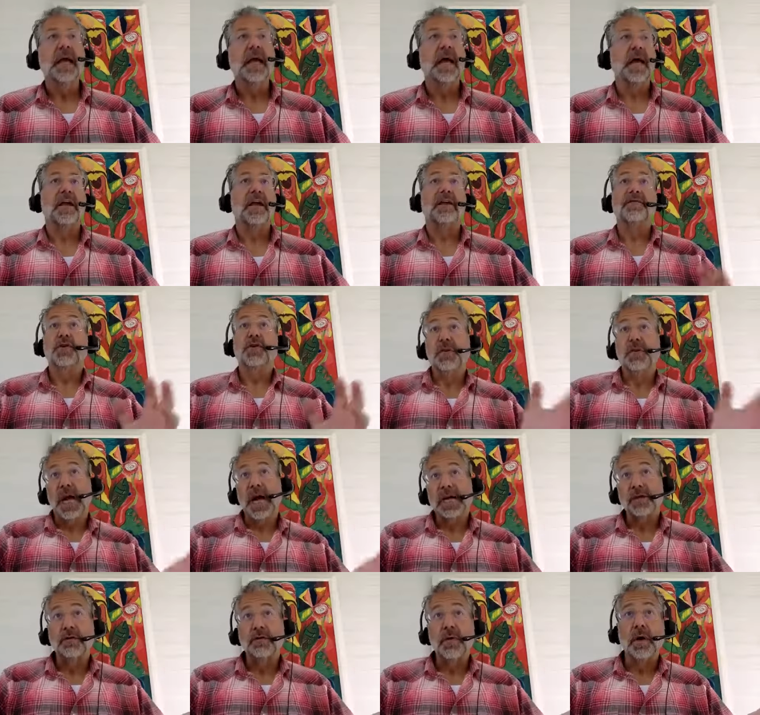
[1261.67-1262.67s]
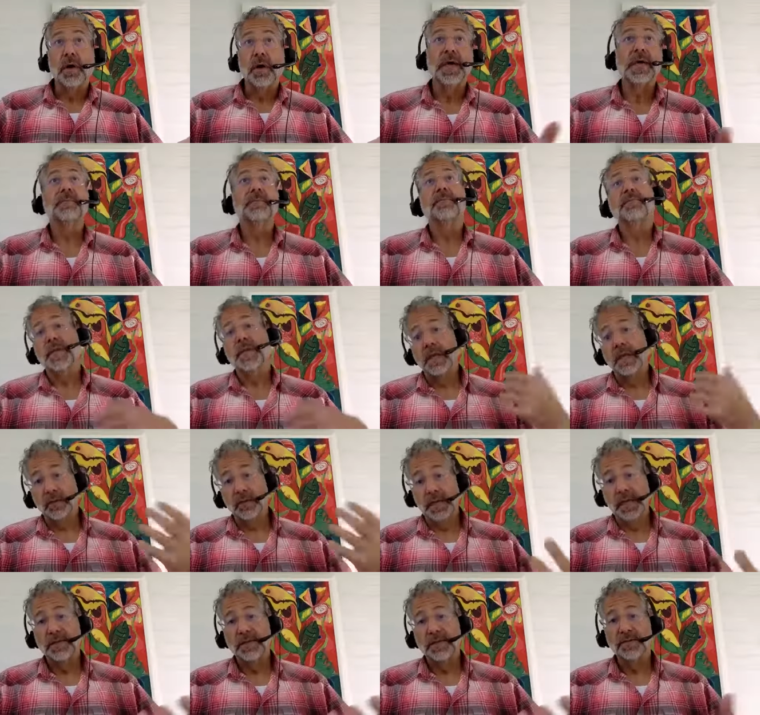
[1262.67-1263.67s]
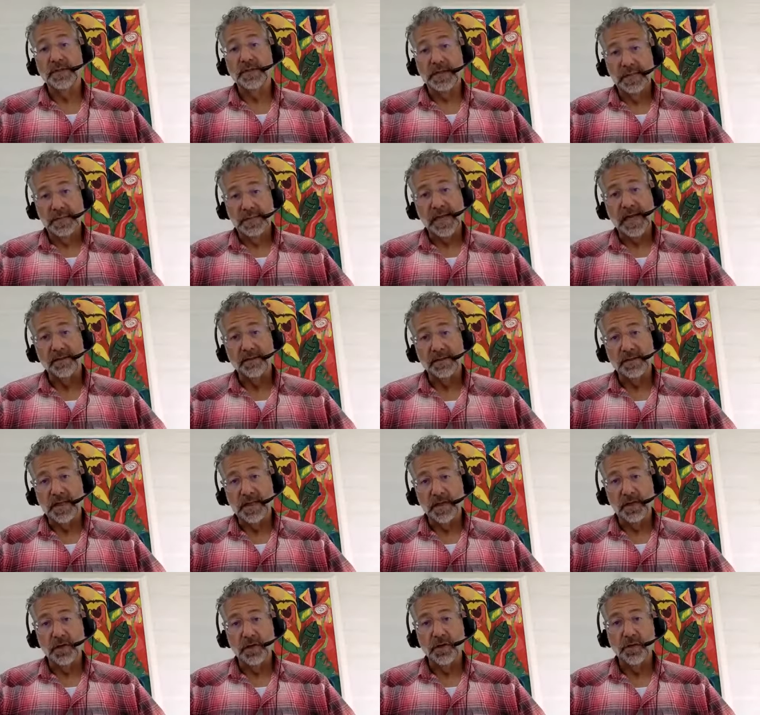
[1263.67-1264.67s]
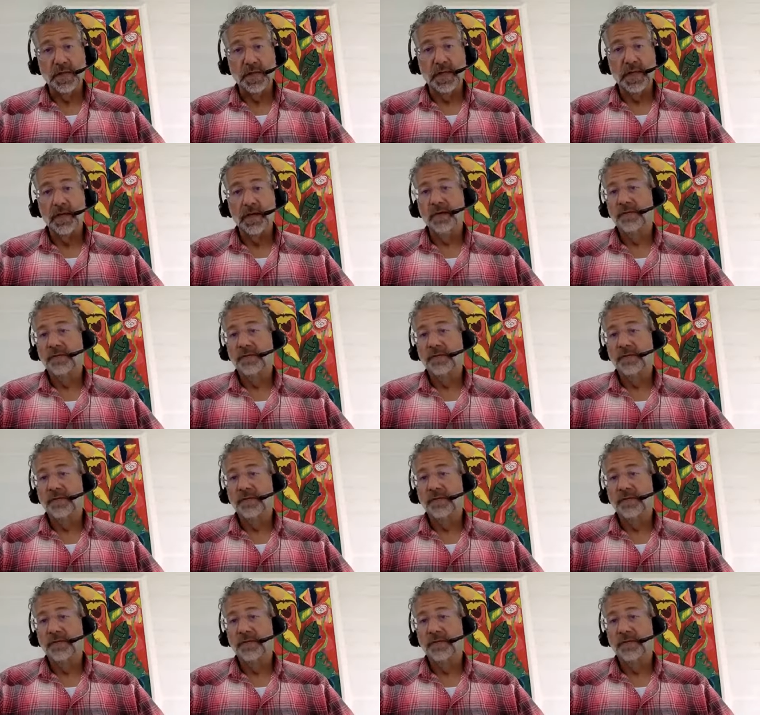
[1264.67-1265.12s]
Uh, if you're not growing, you know, then there's discounts that occur there. If